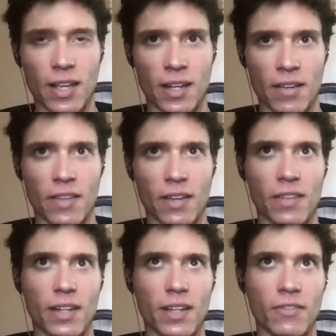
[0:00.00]
And I think
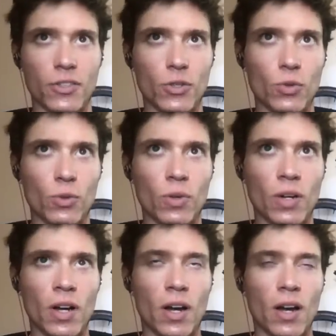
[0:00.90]
right. that if you
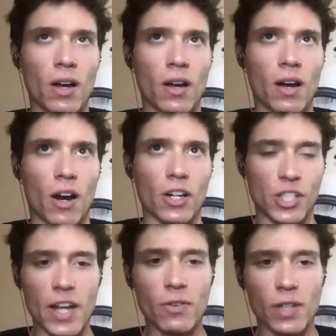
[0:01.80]
are
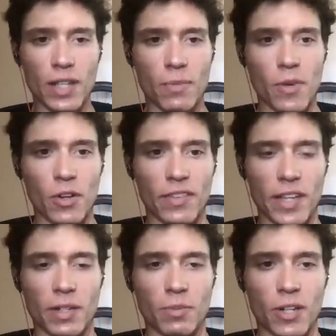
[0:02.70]
generally a
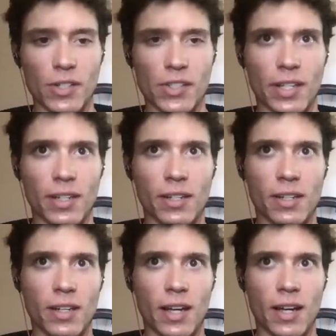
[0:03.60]
motivated person,
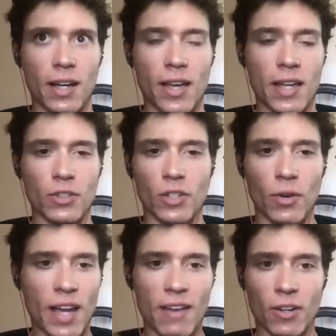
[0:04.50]
and you
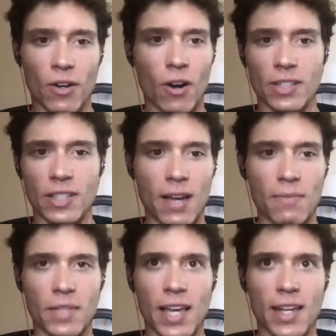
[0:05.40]
don't have a hard
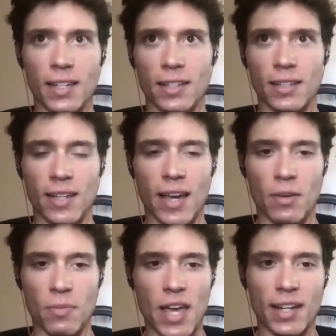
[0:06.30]
time getting out
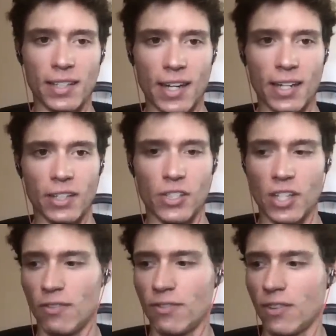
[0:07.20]
of bed and getting
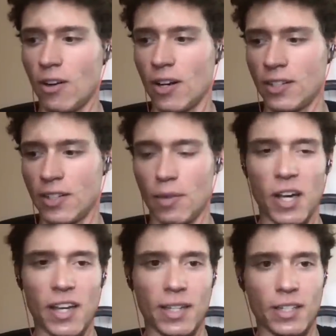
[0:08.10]
yourself onto the
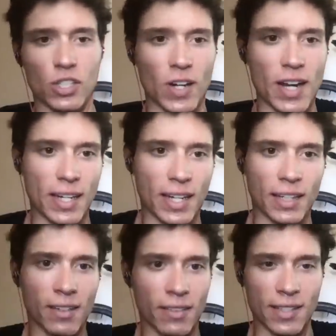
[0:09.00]
bike and
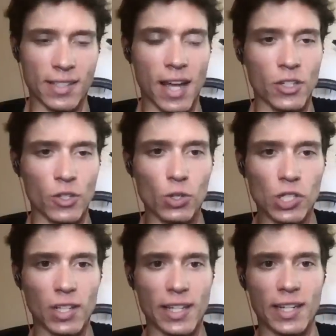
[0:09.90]
training, that's not
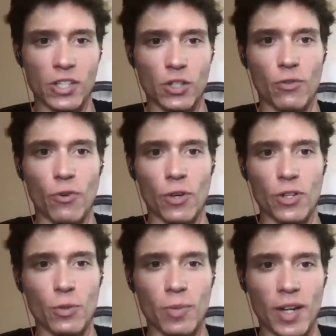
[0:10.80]
usually an issue for
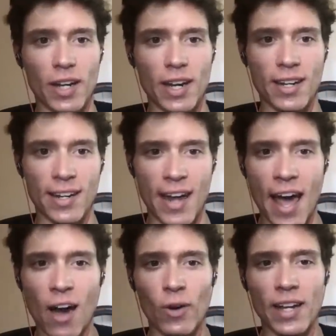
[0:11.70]
you, but
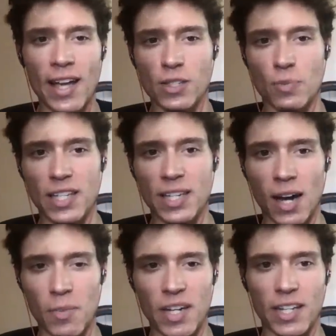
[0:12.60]
now it has
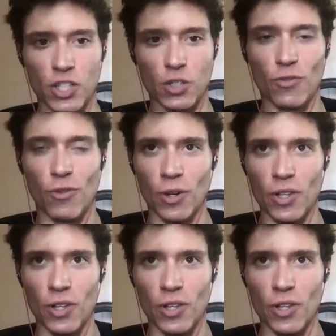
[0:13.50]
become an issue for